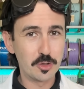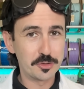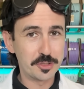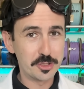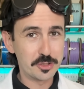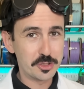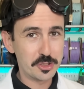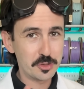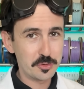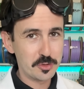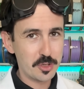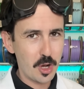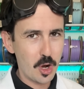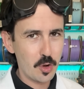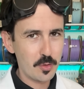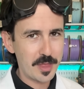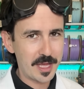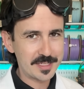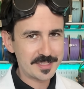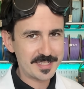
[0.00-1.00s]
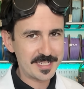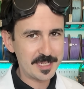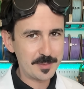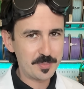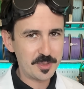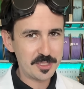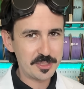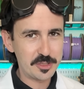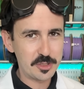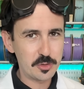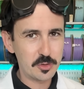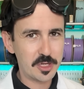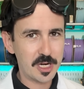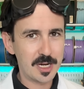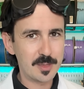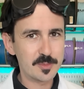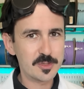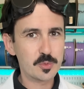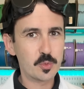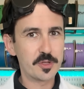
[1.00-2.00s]
Did you know that TPU
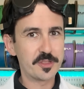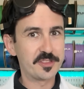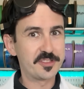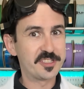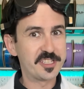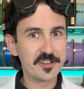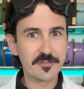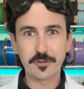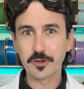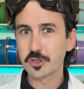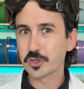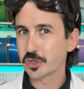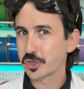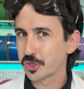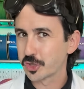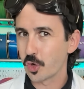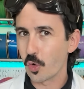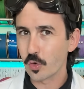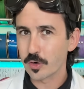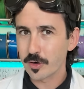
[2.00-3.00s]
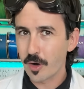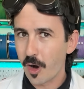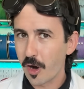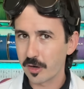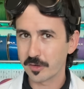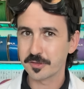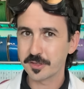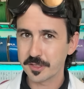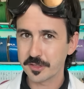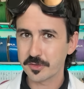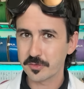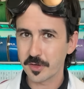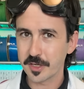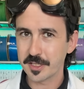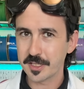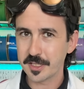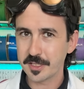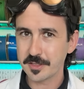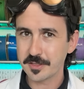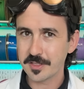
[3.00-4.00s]
comes with different shore hardness
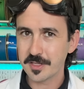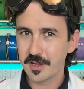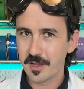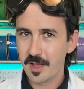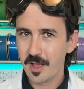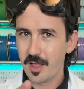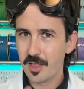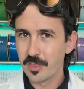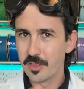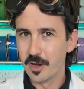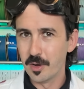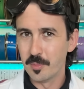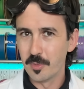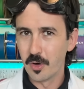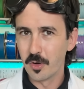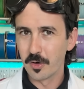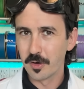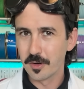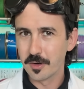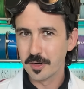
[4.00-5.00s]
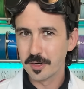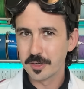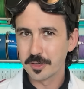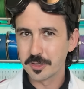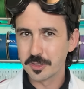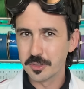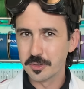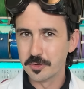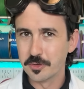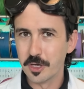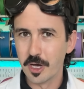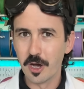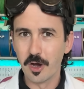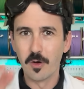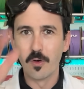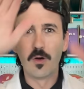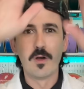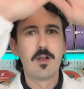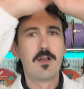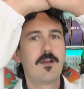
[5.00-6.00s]
ratings? The more you know.